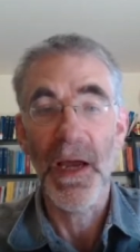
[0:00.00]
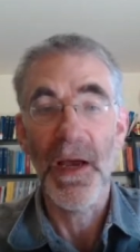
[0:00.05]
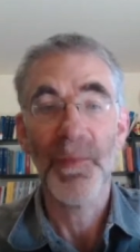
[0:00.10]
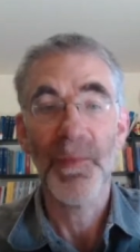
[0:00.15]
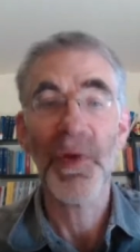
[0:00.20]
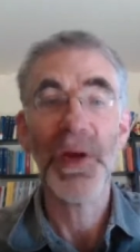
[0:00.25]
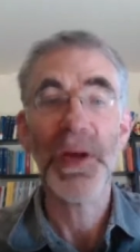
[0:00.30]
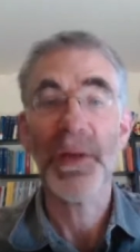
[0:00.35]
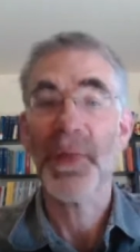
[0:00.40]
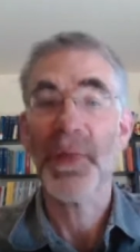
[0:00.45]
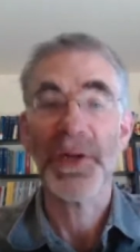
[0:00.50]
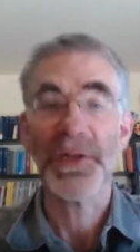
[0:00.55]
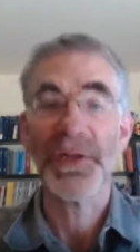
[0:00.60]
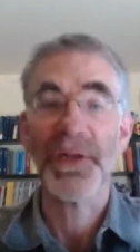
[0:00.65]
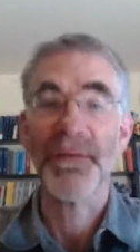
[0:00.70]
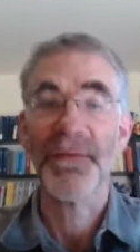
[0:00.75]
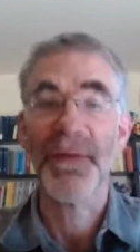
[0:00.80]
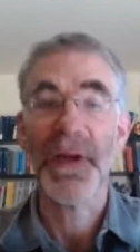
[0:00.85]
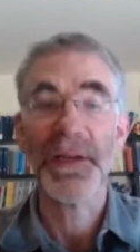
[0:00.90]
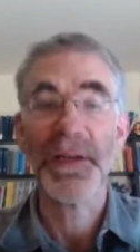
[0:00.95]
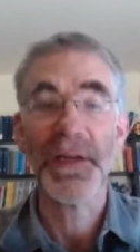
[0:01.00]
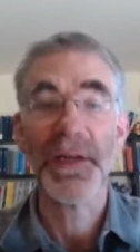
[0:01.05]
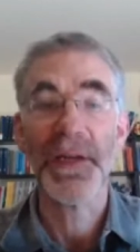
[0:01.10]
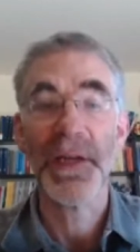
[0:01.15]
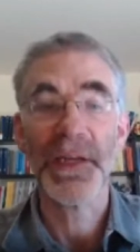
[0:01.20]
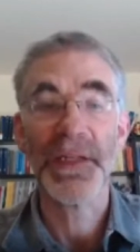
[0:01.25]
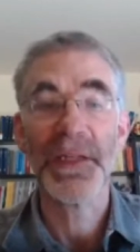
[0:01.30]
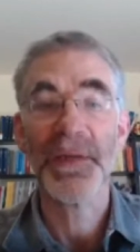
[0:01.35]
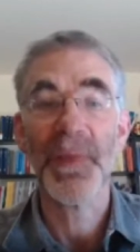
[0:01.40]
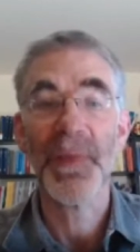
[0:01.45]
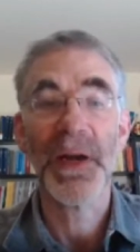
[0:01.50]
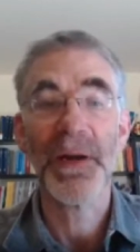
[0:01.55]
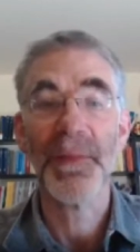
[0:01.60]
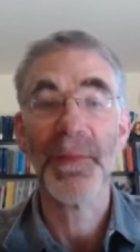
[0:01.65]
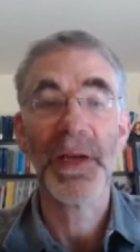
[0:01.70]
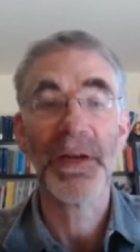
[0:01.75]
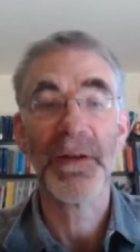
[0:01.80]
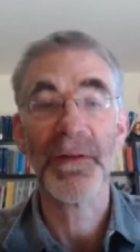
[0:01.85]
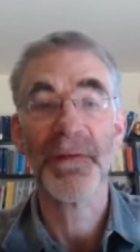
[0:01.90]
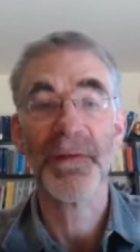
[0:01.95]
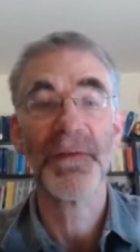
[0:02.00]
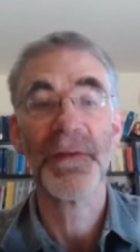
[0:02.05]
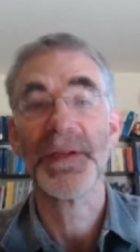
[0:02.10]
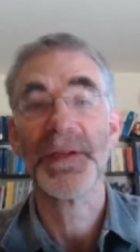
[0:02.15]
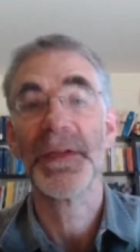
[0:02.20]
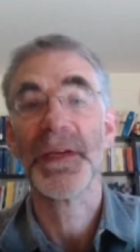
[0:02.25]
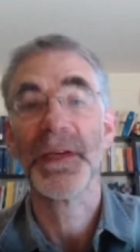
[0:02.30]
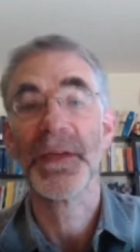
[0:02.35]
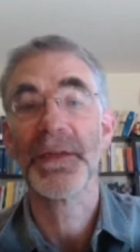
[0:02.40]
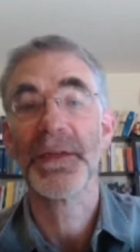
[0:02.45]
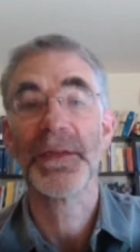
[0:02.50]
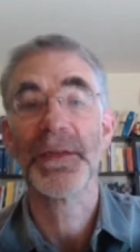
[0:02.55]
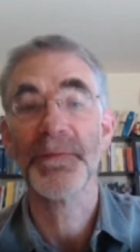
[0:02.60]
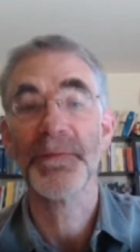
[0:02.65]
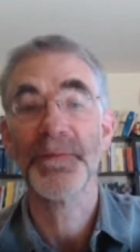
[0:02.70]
pretty much invented experimental physics.